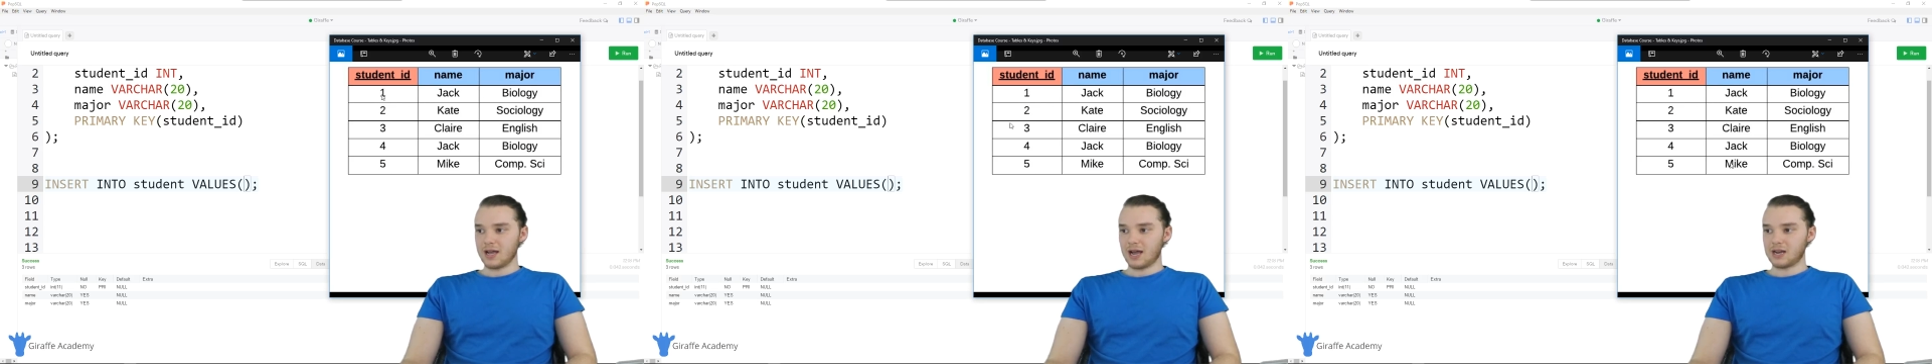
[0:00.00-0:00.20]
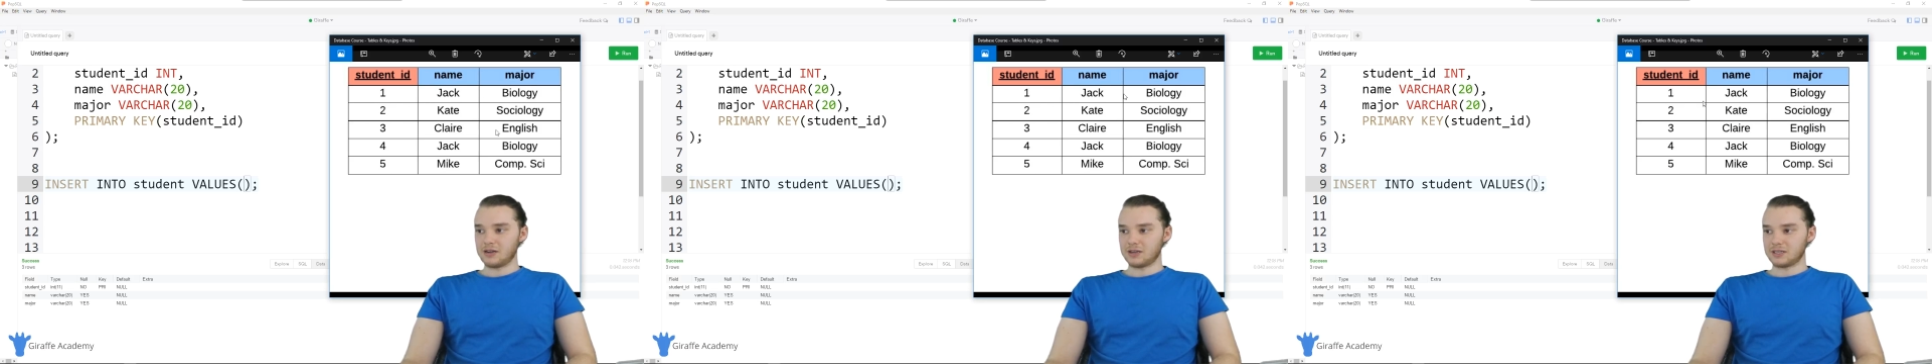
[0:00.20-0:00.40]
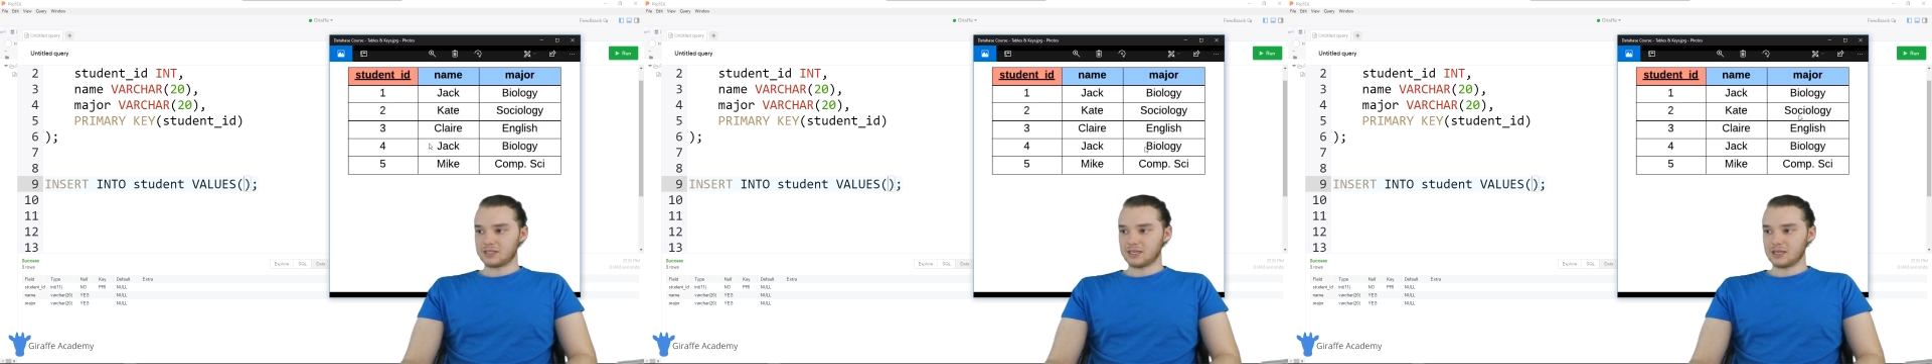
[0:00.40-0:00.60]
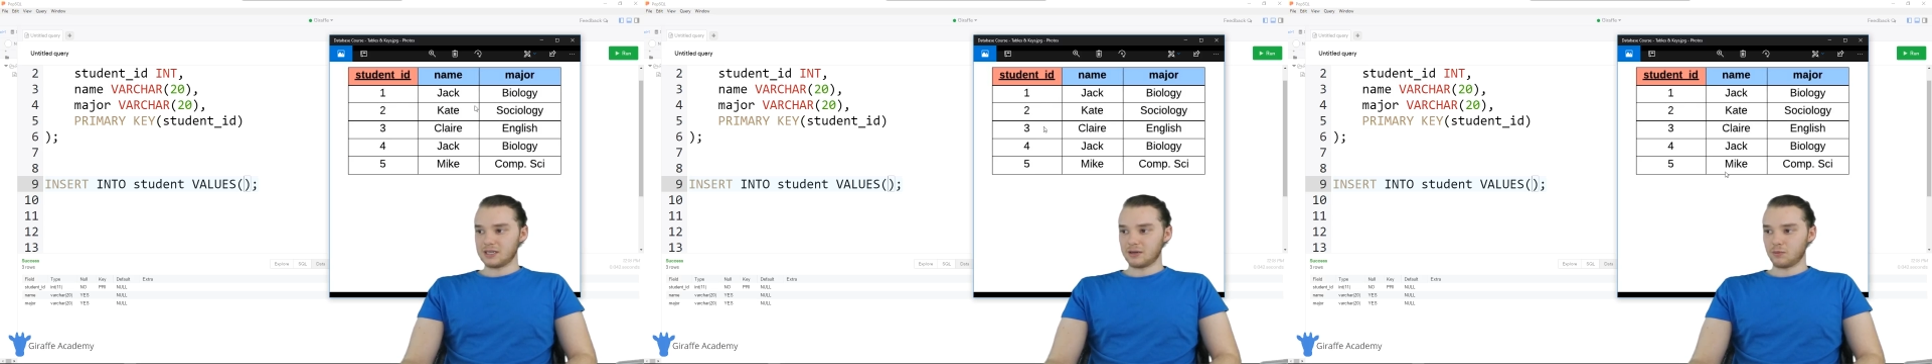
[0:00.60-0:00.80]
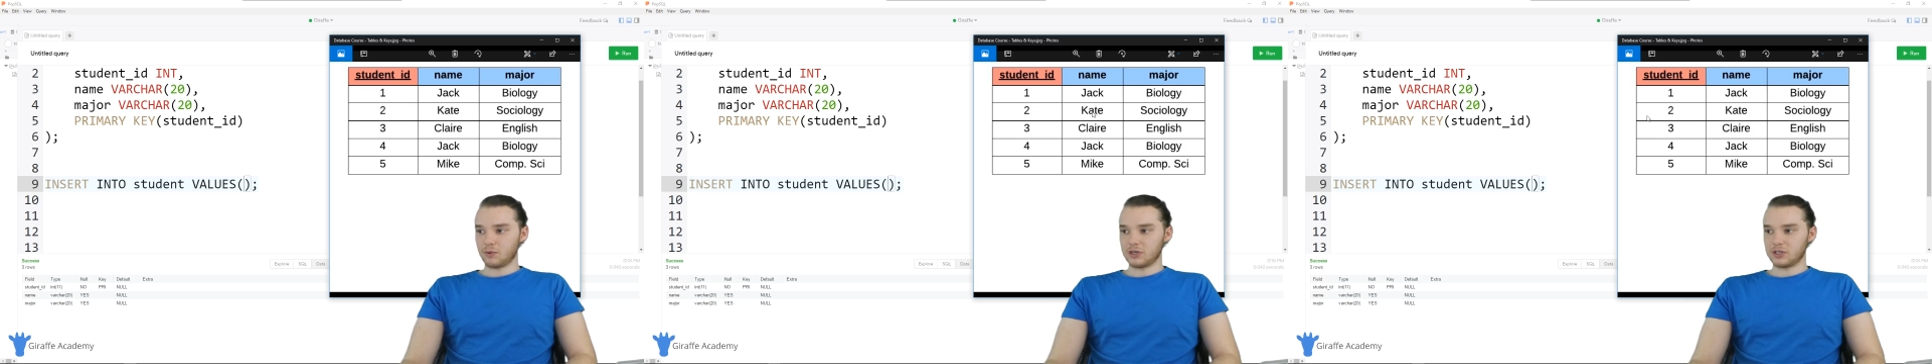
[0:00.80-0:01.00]
And you can
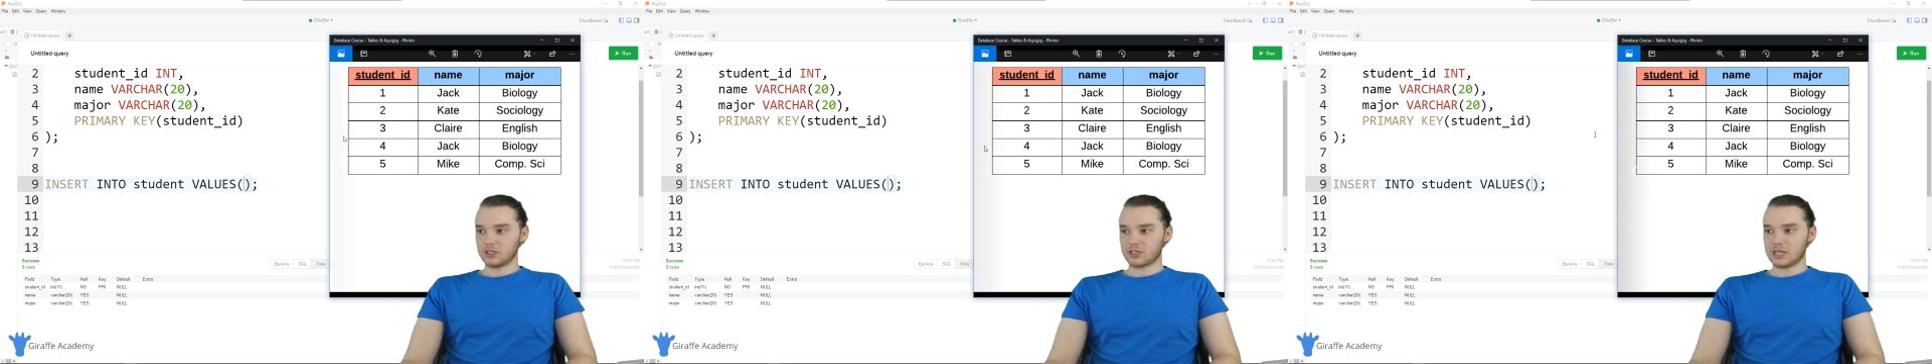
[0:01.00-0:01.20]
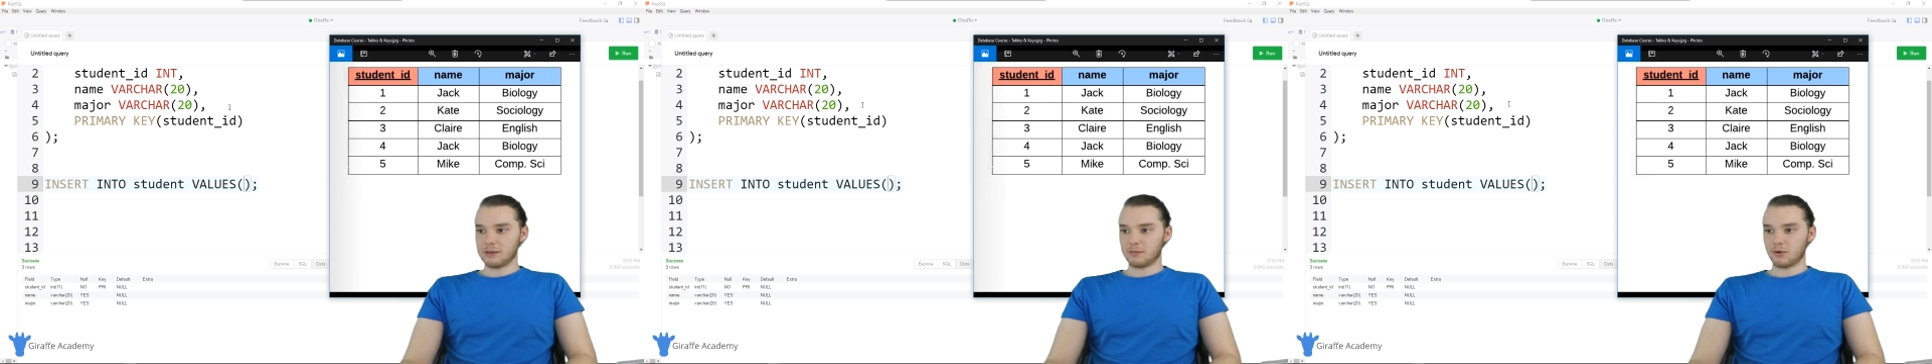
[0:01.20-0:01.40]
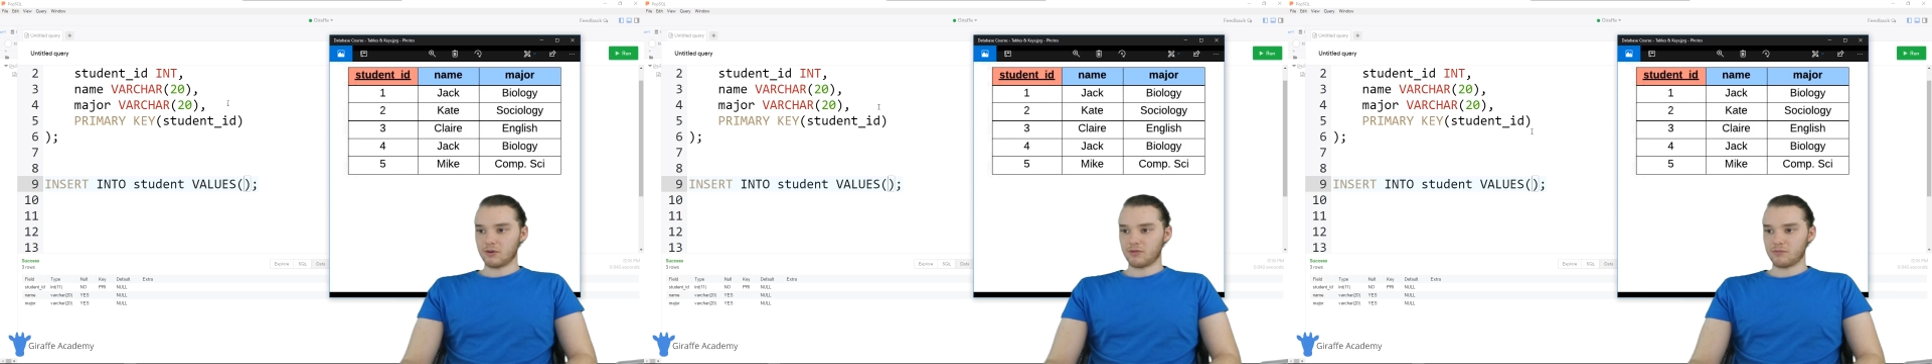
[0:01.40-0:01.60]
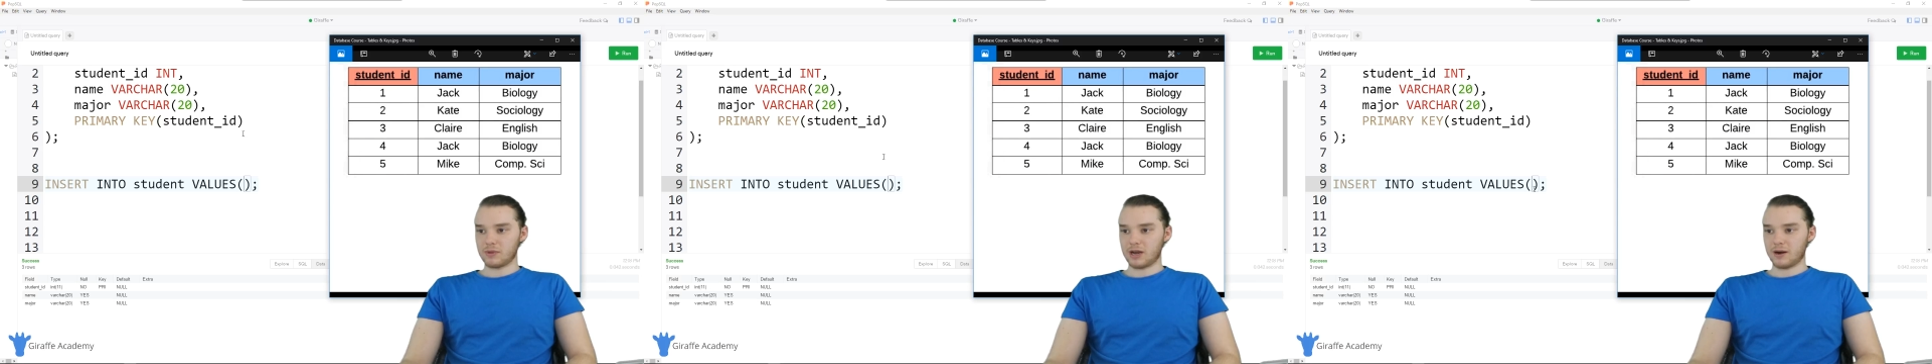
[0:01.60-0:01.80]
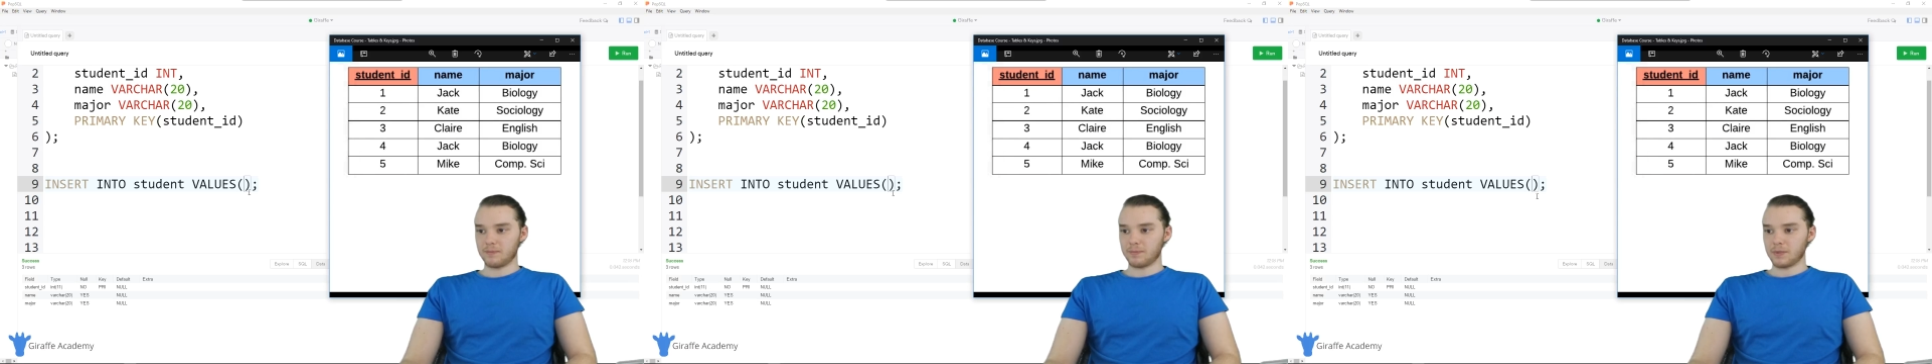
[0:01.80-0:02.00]
see we just keep going from
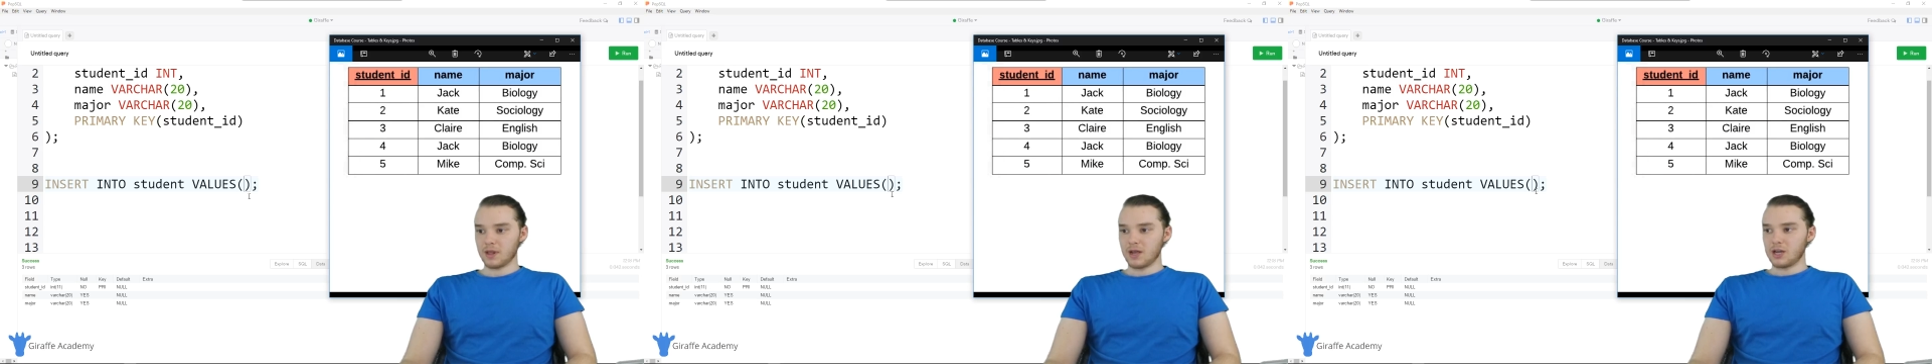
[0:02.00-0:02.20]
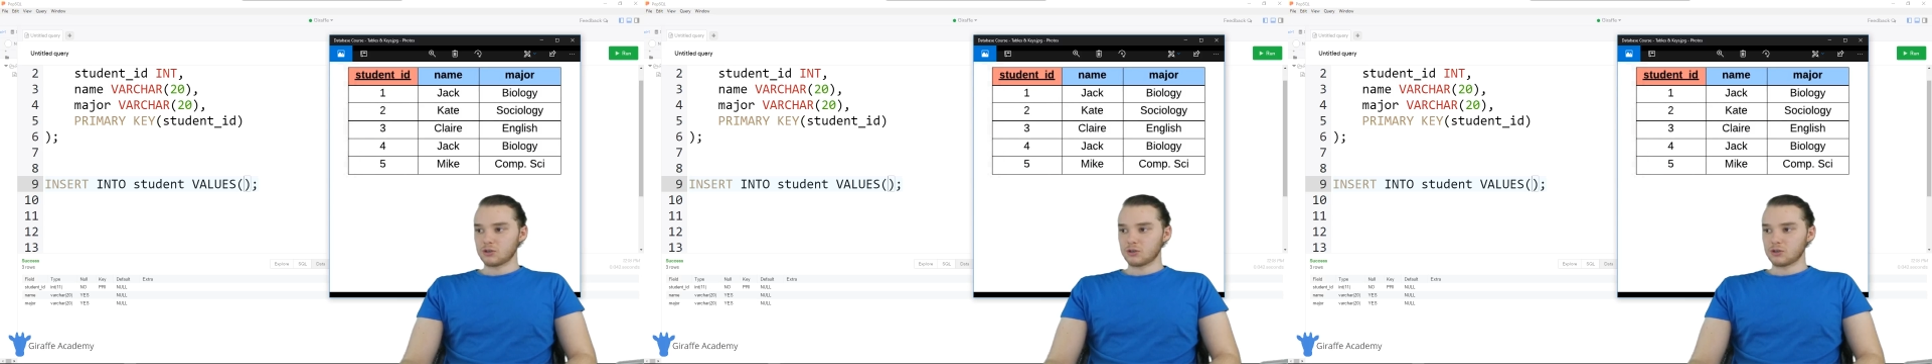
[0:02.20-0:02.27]
there.